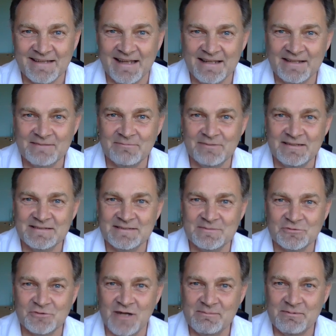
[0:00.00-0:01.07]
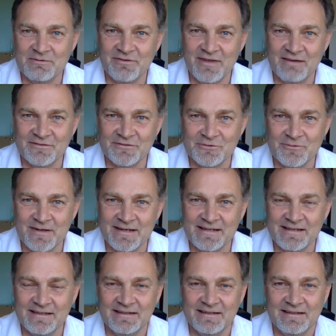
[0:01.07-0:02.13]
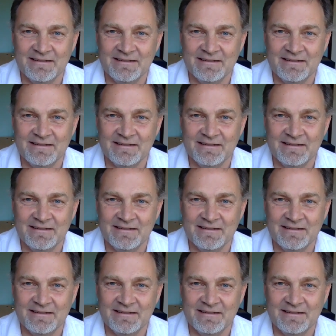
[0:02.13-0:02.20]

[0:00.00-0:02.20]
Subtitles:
and please subscribe if you haven't already.